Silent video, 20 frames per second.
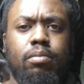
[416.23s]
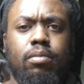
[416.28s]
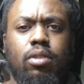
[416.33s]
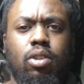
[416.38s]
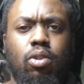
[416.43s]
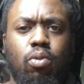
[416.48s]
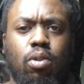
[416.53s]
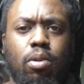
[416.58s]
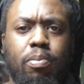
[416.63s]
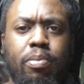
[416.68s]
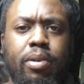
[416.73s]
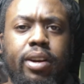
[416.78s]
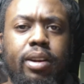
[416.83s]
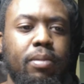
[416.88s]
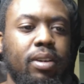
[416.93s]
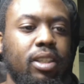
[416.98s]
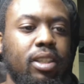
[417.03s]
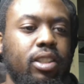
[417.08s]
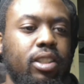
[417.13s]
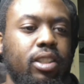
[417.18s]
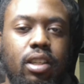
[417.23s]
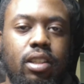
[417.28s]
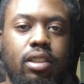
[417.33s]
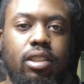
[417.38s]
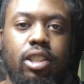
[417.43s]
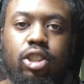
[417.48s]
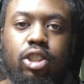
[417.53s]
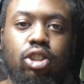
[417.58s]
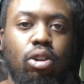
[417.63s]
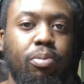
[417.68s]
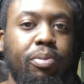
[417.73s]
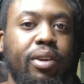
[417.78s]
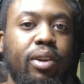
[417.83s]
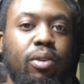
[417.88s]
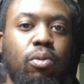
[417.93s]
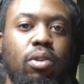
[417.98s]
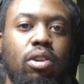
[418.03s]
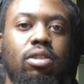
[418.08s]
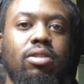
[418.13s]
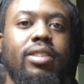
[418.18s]
we're pretty much in a dystopian
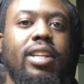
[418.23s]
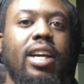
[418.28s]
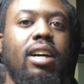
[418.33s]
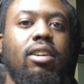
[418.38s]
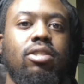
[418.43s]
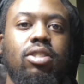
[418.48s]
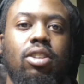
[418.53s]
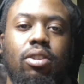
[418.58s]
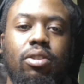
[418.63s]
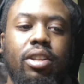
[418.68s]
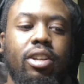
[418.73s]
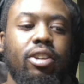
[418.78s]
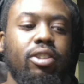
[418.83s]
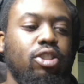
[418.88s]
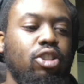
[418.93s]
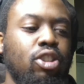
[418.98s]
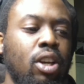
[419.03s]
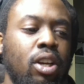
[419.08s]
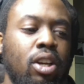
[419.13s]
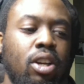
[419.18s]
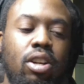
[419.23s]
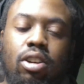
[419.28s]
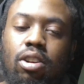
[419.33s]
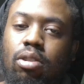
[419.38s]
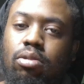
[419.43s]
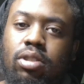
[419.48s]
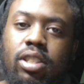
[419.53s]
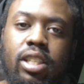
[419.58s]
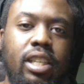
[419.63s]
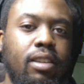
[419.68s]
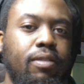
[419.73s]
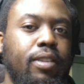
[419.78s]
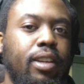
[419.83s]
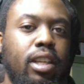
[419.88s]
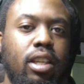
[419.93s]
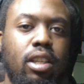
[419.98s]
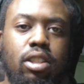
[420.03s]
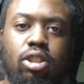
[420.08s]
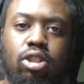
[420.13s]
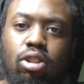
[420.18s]
world now. So there's no
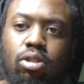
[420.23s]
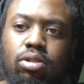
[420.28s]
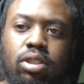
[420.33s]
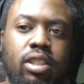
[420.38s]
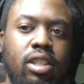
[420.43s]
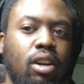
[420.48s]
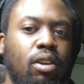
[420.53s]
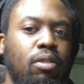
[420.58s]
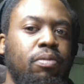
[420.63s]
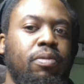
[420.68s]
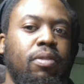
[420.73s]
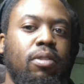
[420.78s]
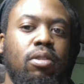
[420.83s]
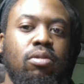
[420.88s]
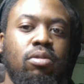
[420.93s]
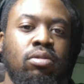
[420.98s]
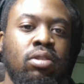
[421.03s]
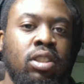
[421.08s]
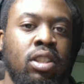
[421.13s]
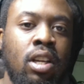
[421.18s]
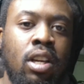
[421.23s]
TVs, no cell phones.